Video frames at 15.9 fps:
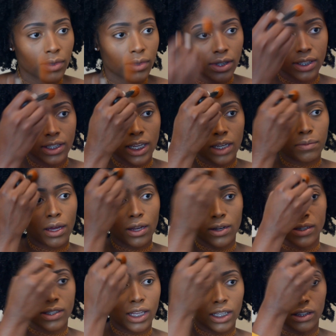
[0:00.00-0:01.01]
setting
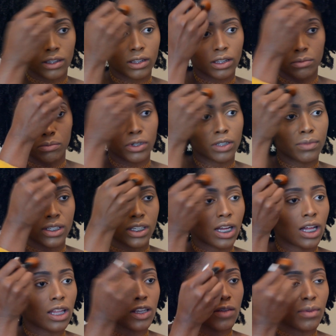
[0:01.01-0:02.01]
powder is like pretty much the
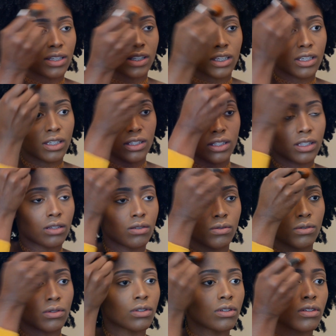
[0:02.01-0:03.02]
color of my skin, so
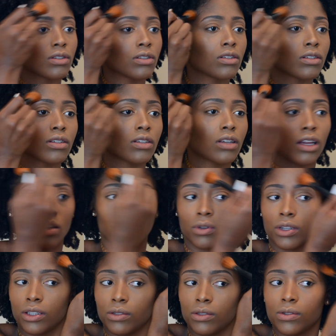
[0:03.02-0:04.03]
I don't
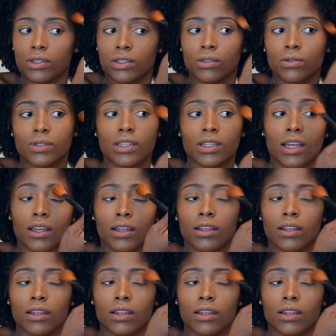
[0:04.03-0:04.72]
want to lose that.